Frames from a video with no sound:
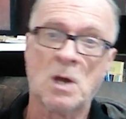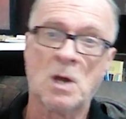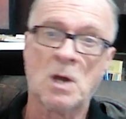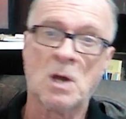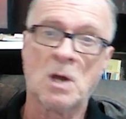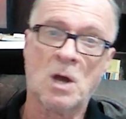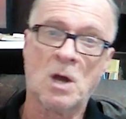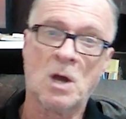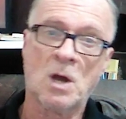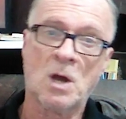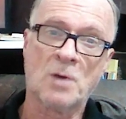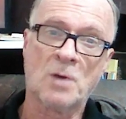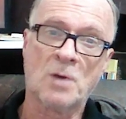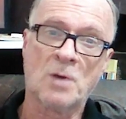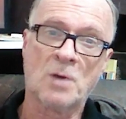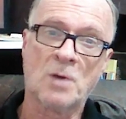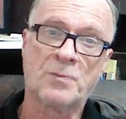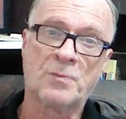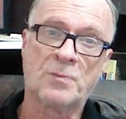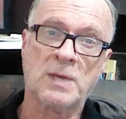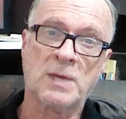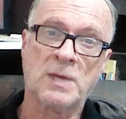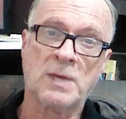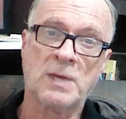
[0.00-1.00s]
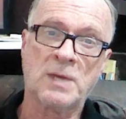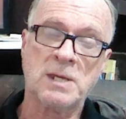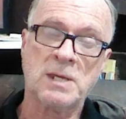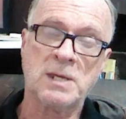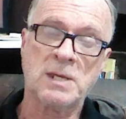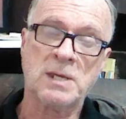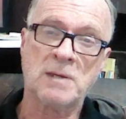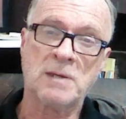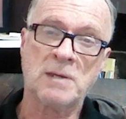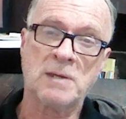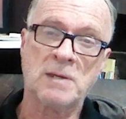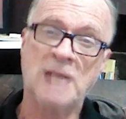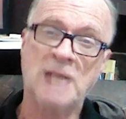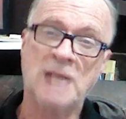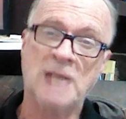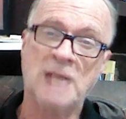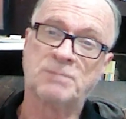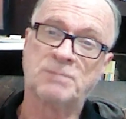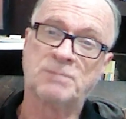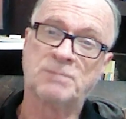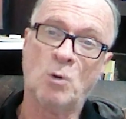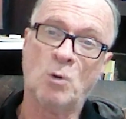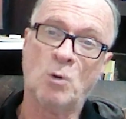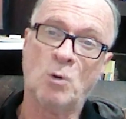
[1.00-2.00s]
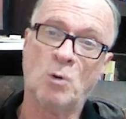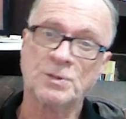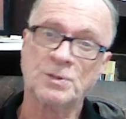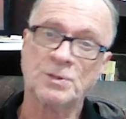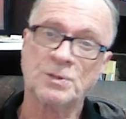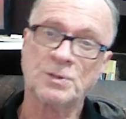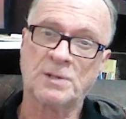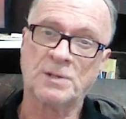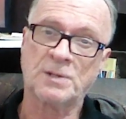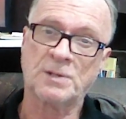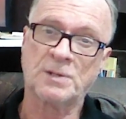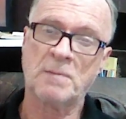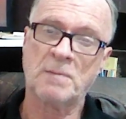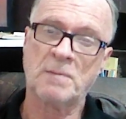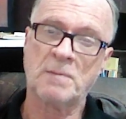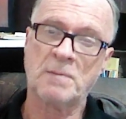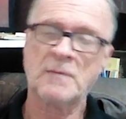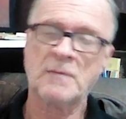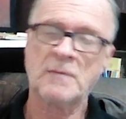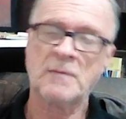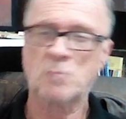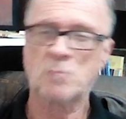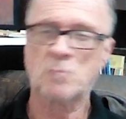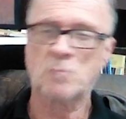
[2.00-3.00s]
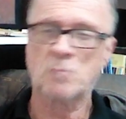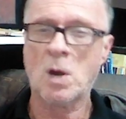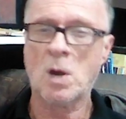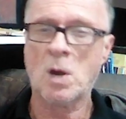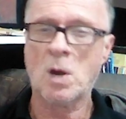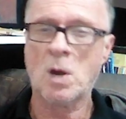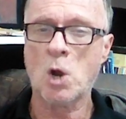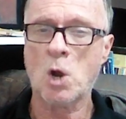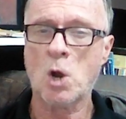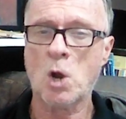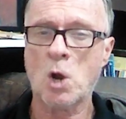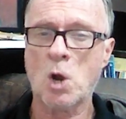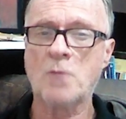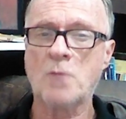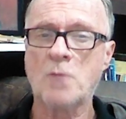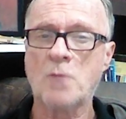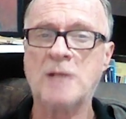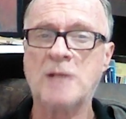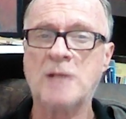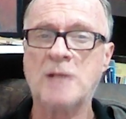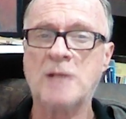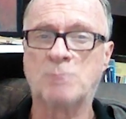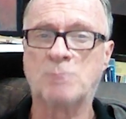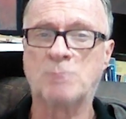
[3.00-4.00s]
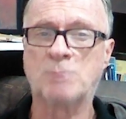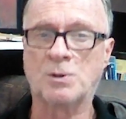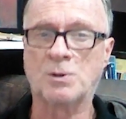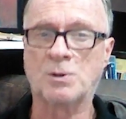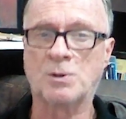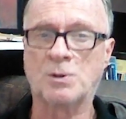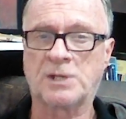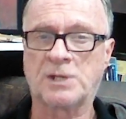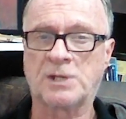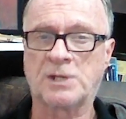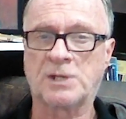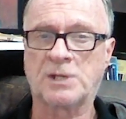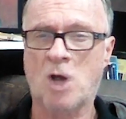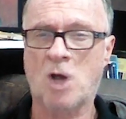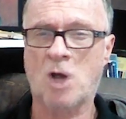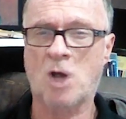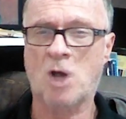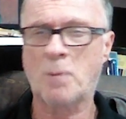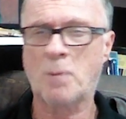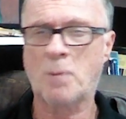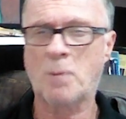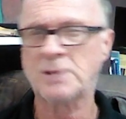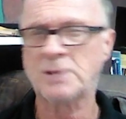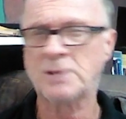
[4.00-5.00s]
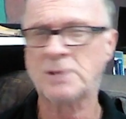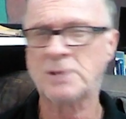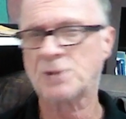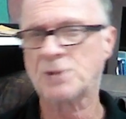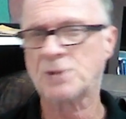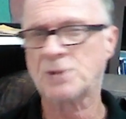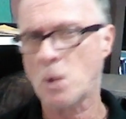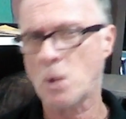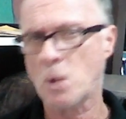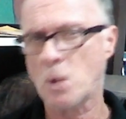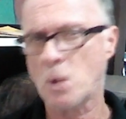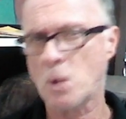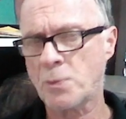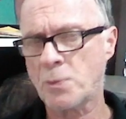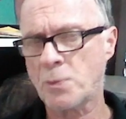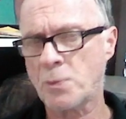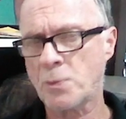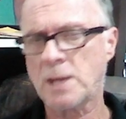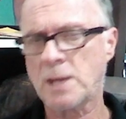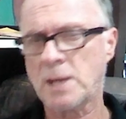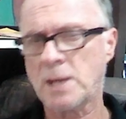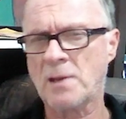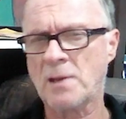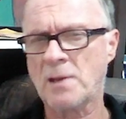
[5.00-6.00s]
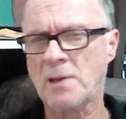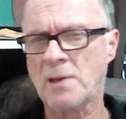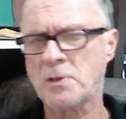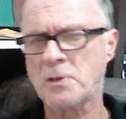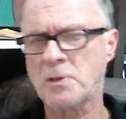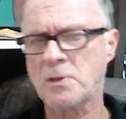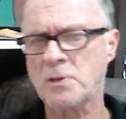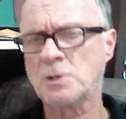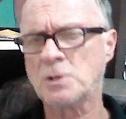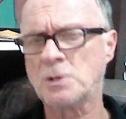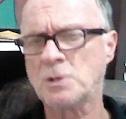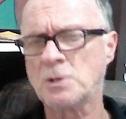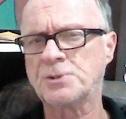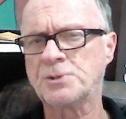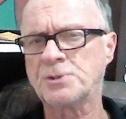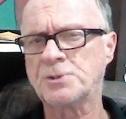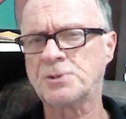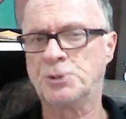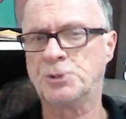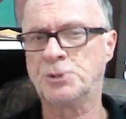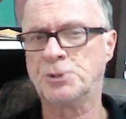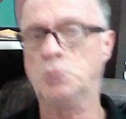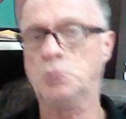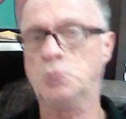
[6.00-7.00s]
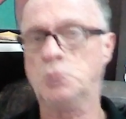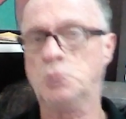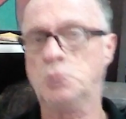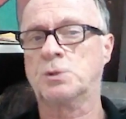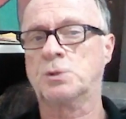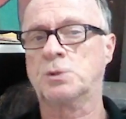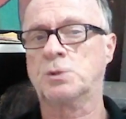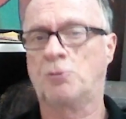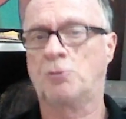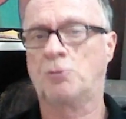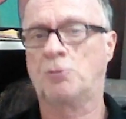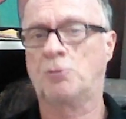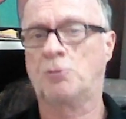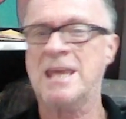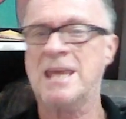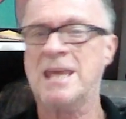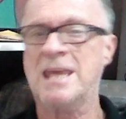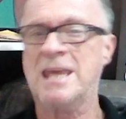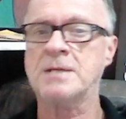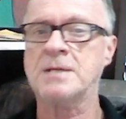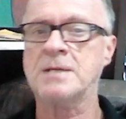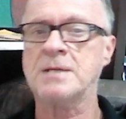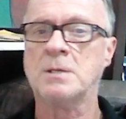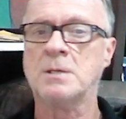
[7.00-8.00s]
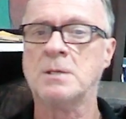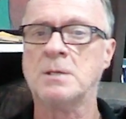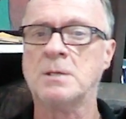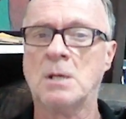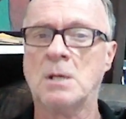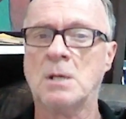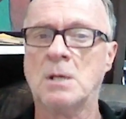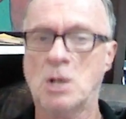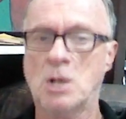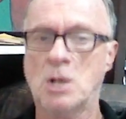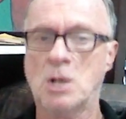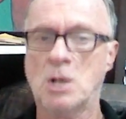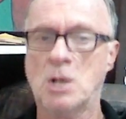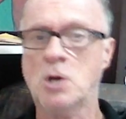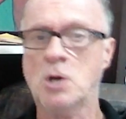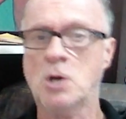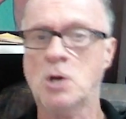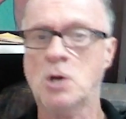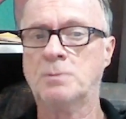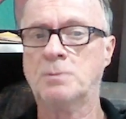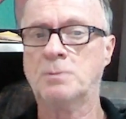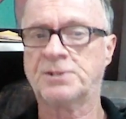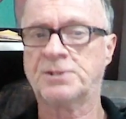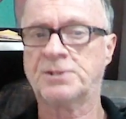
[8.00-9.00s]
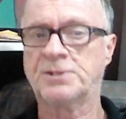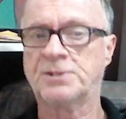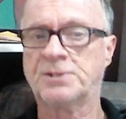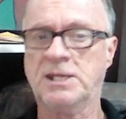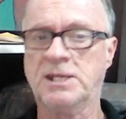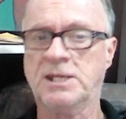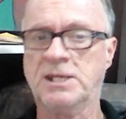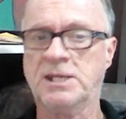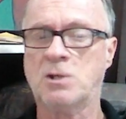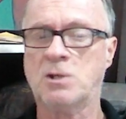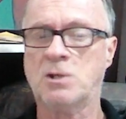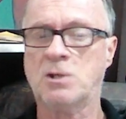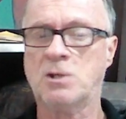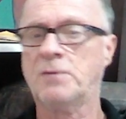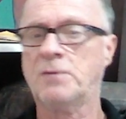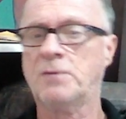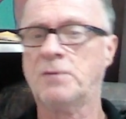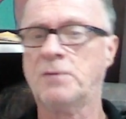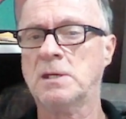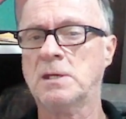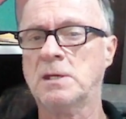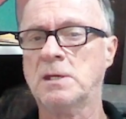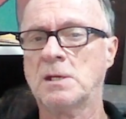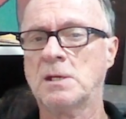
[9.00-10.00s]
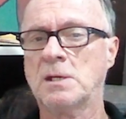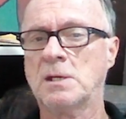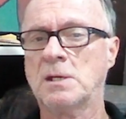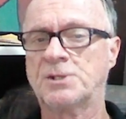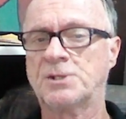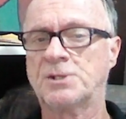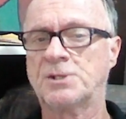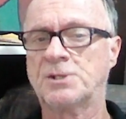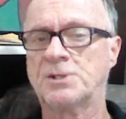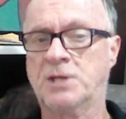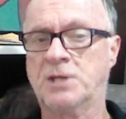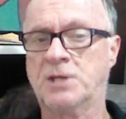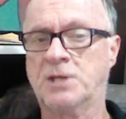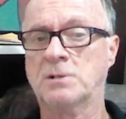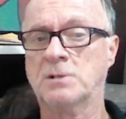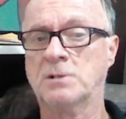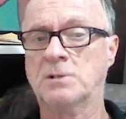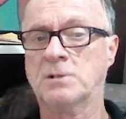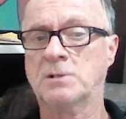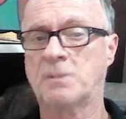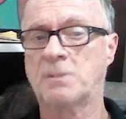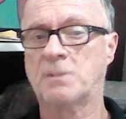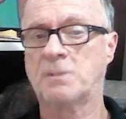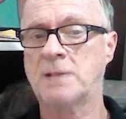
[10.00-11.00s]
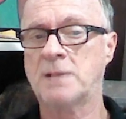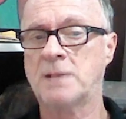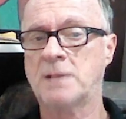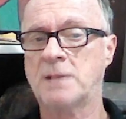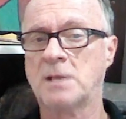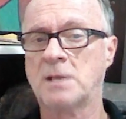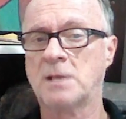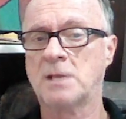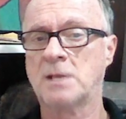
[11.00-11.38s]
The exports, they have quite a lot of exports. They're carpets, clothing, leather goods, jute, grain, herbs, tea, coffee, steel, cement.